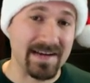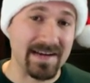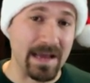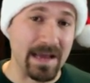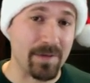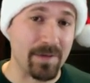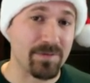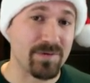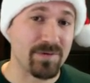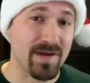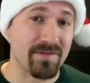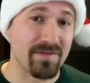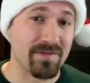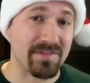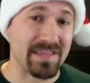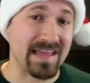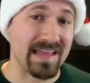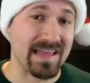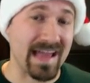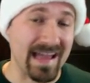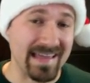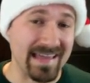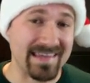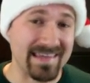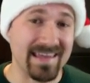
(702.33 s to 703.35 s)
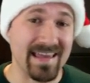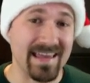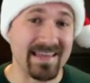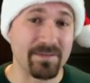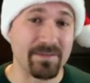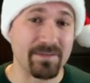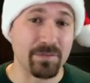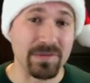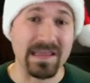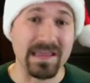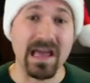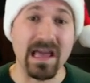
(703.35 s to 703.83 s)
and I want to do everything I
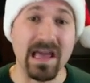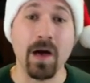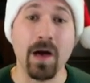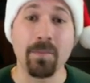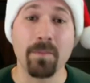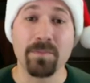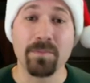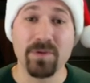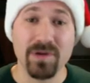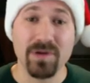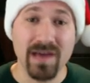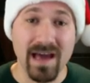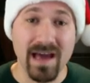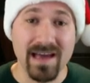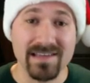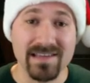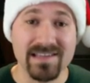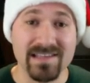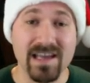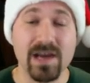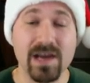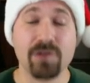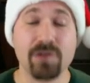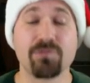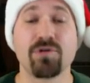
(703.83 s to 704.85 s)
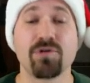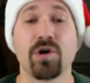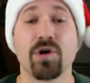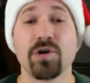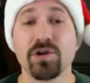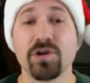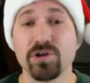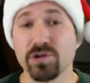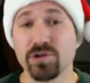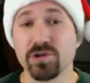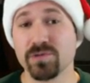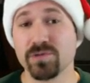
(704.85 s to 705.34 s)
can to really help you guys grow
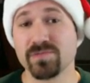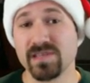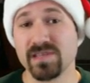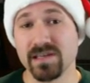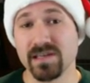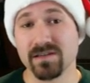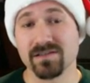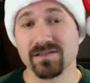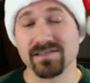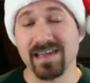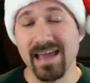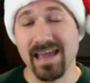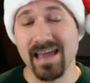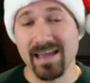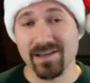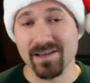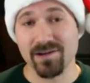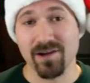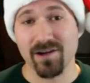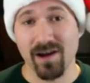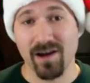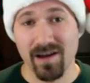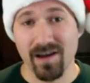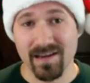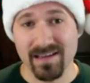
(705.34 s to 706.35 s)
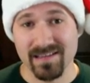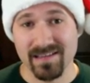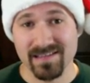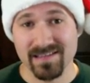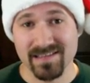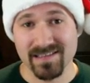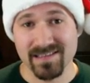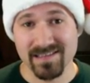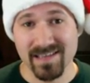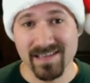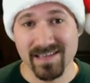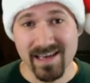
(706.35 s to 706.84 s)
your YouTube channels and your
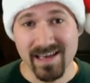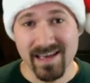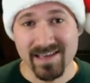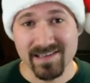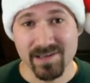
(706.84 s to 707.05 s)
audiences.